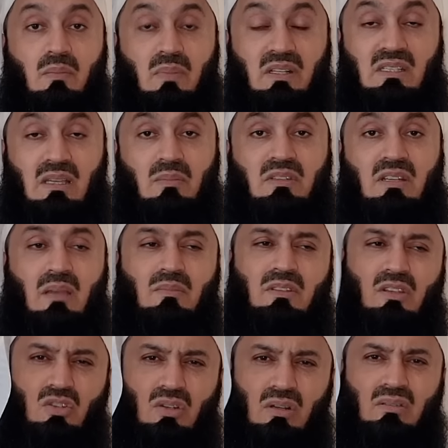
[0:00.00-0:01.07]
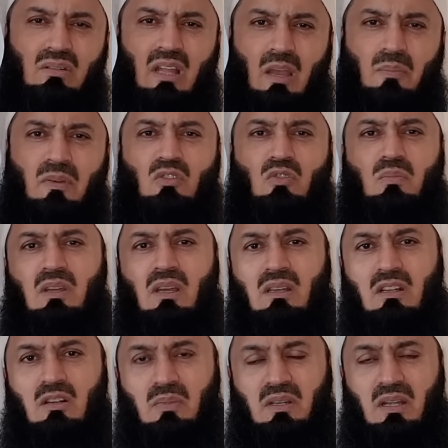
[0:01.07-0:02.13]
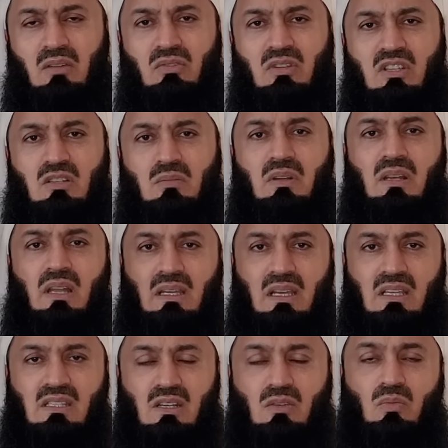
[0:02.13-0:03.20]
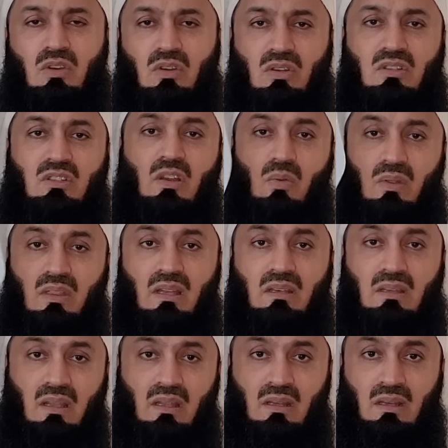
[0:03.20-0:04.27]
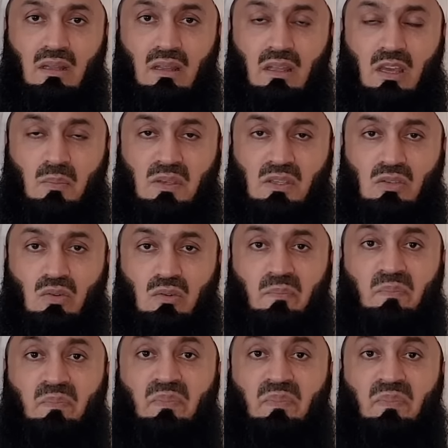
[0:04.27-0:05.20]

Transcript: But sometimes the children happen to be a little bit unreasonable. Like I said, we're going to deal with that in another episode.